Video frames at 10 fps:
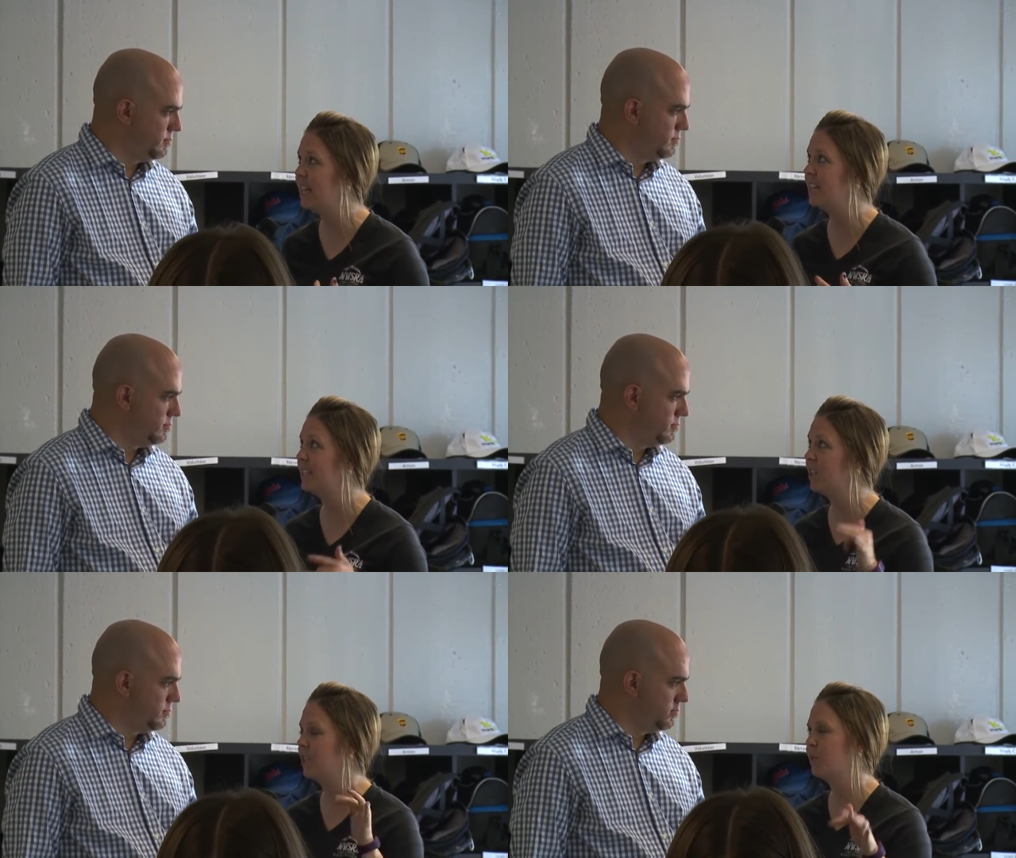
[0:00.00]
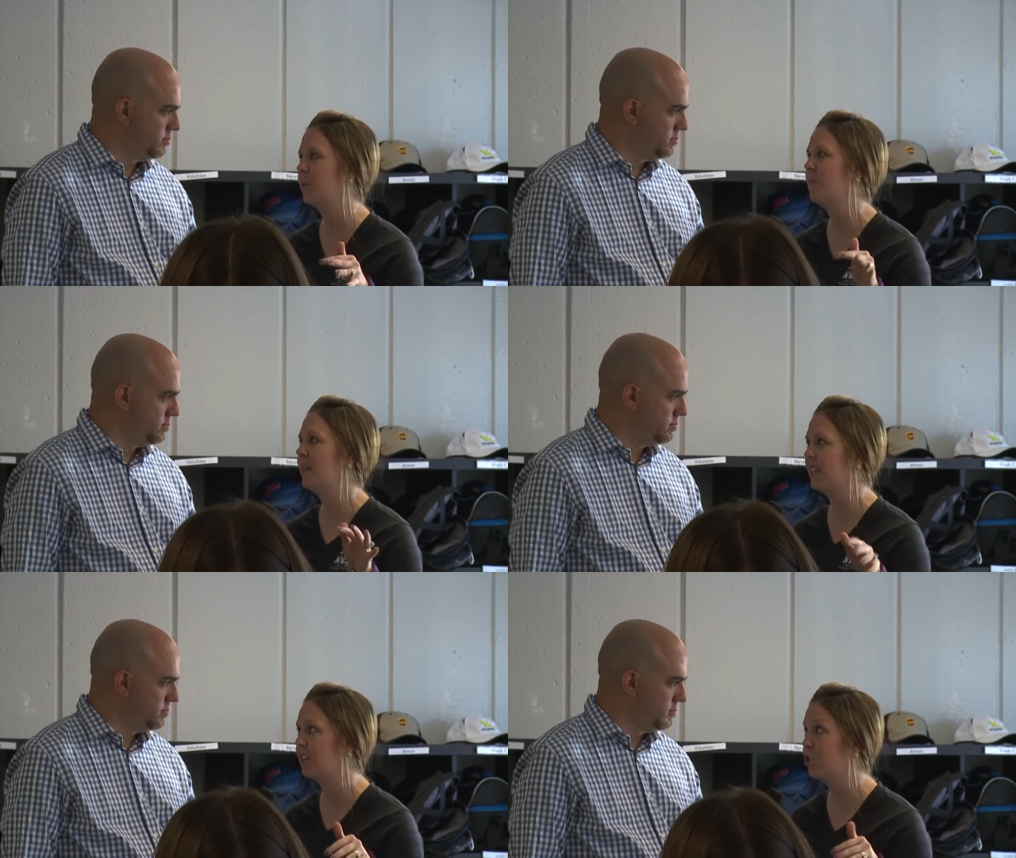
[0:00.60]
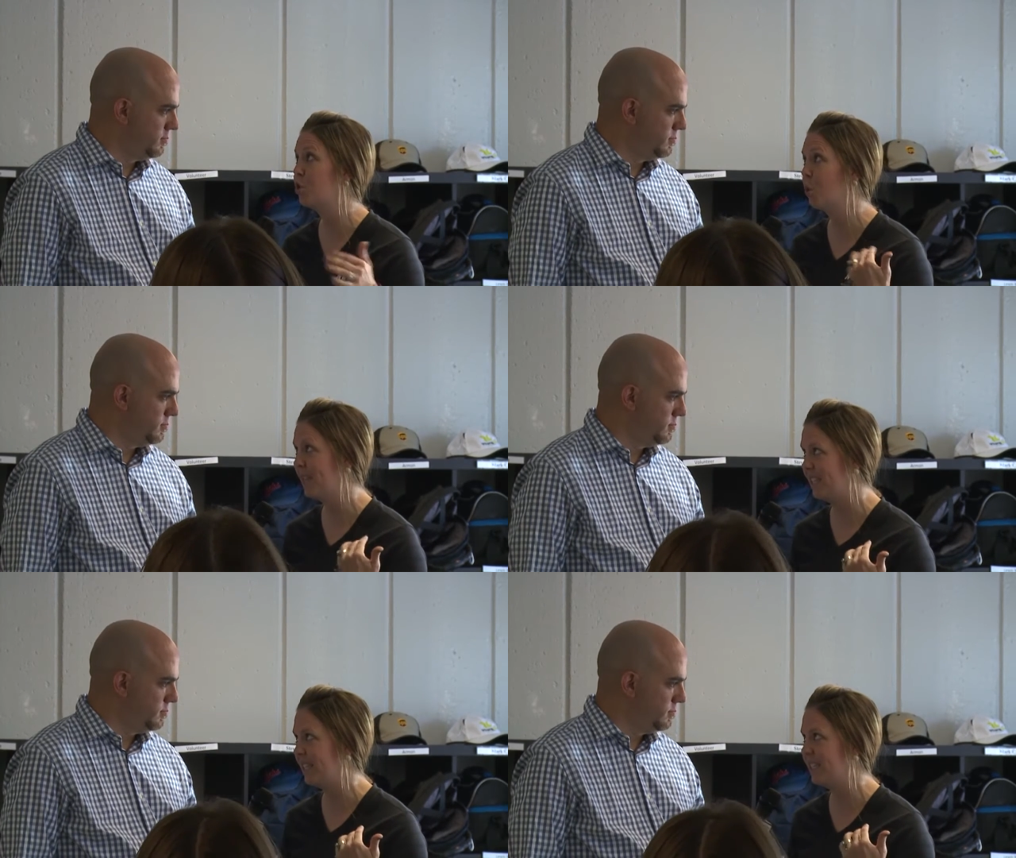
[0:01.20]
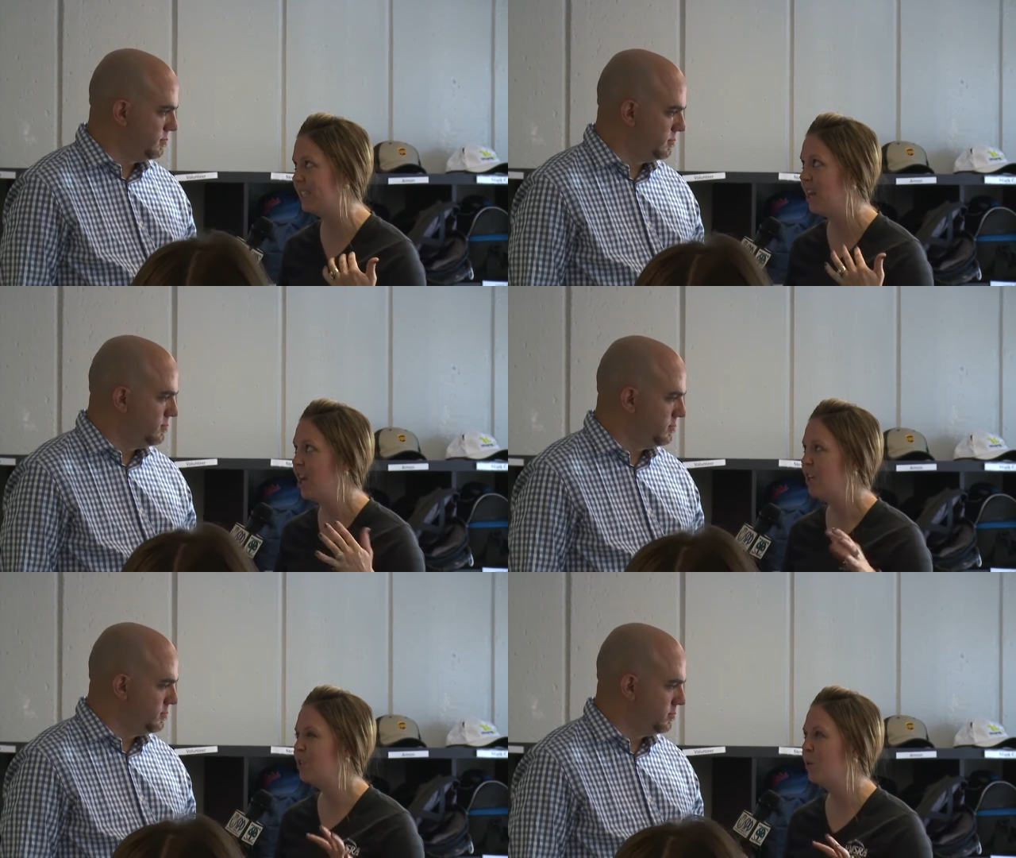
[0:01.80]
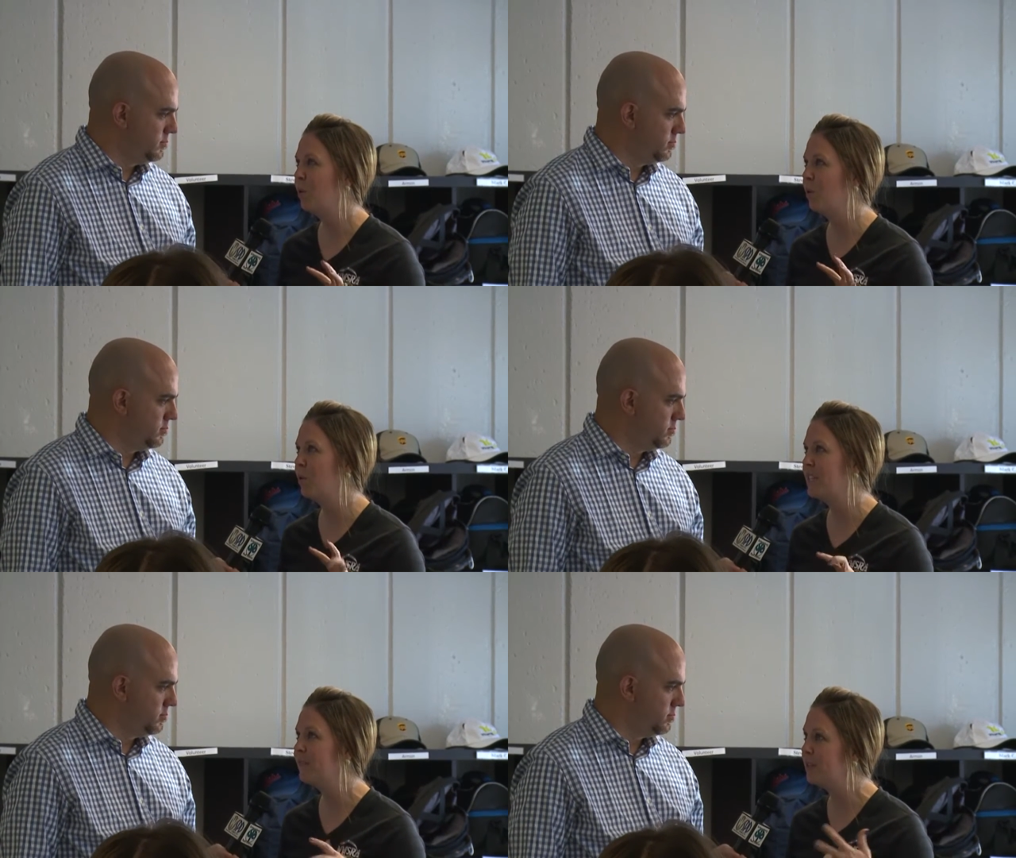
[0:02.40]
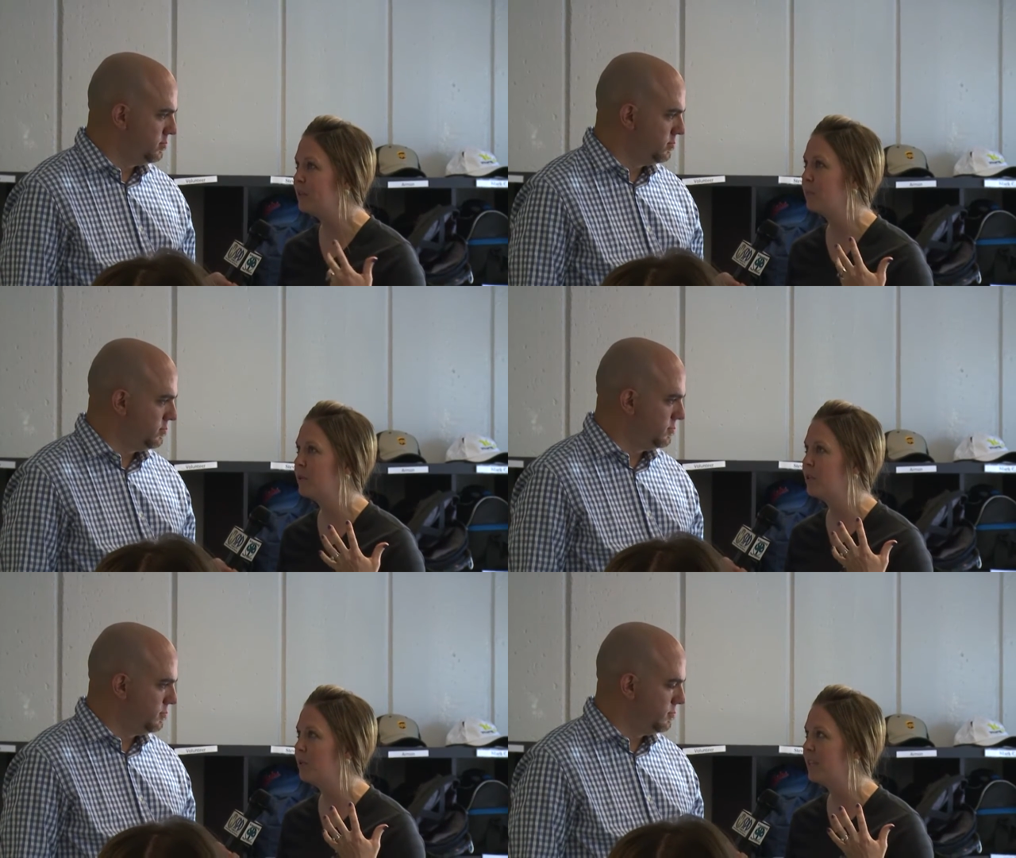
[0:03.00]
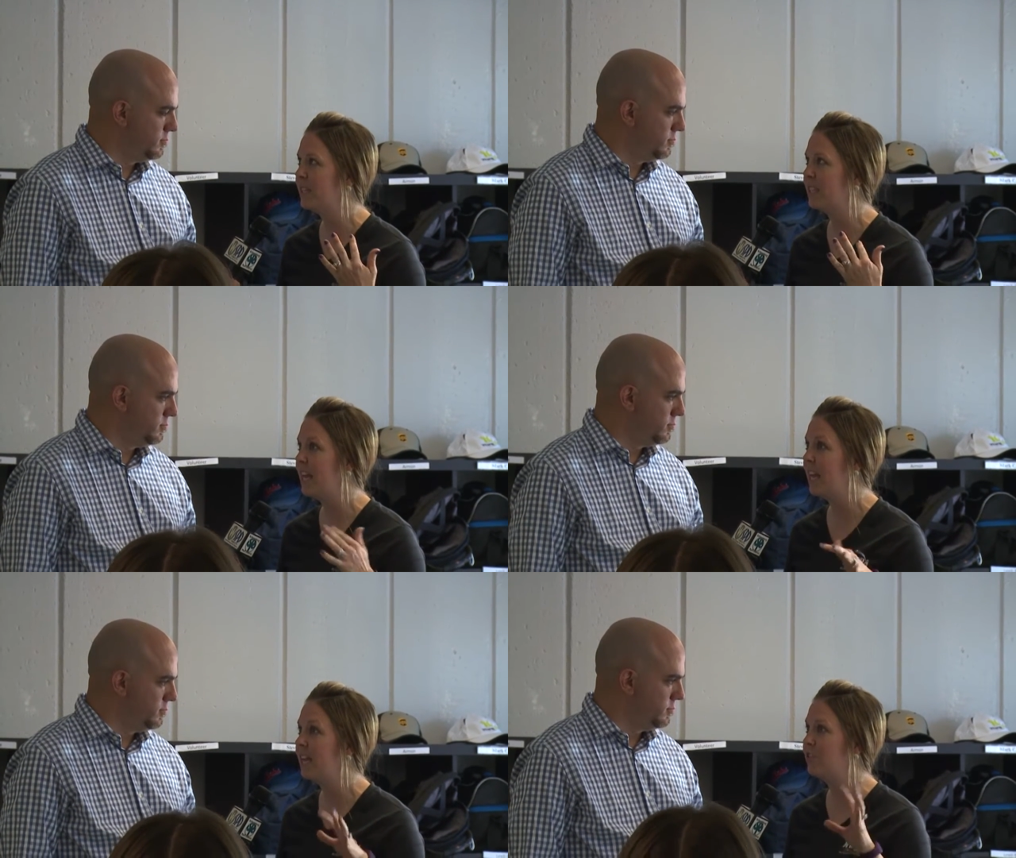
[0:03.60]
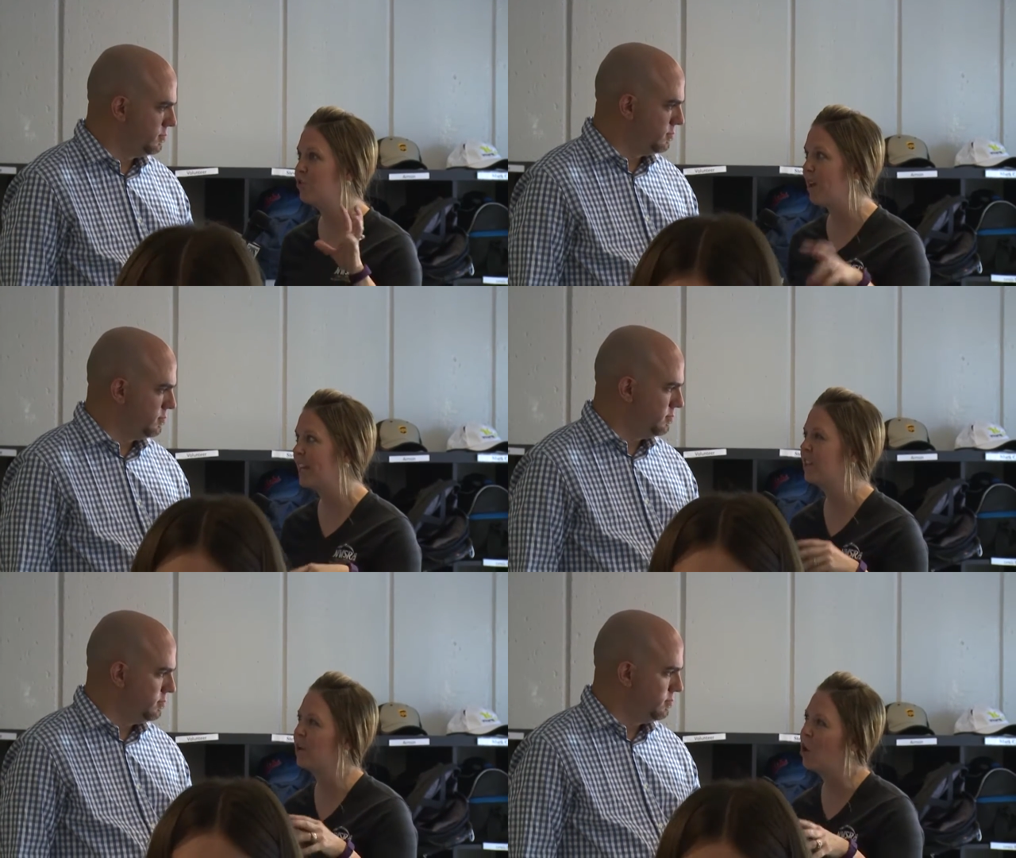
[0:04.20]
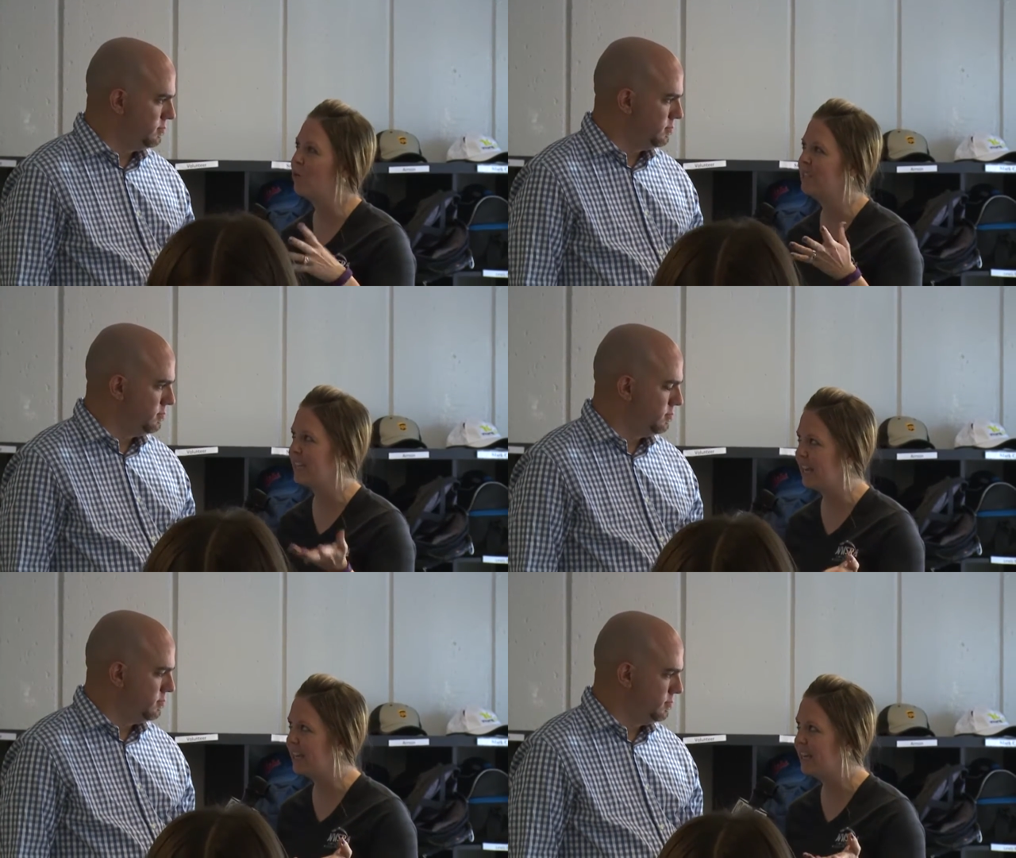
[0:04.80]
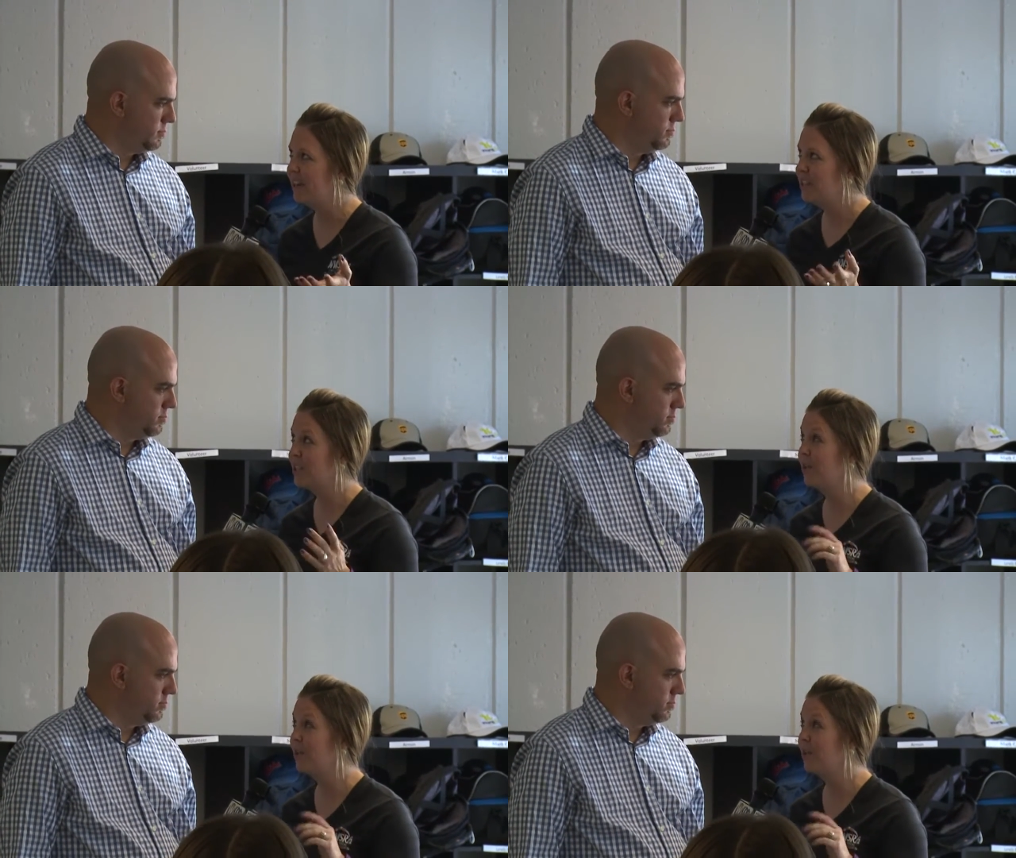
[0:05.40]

Speaker 1: then this is also where they make their choices. So the difference with Pursuit is they direct their own day. So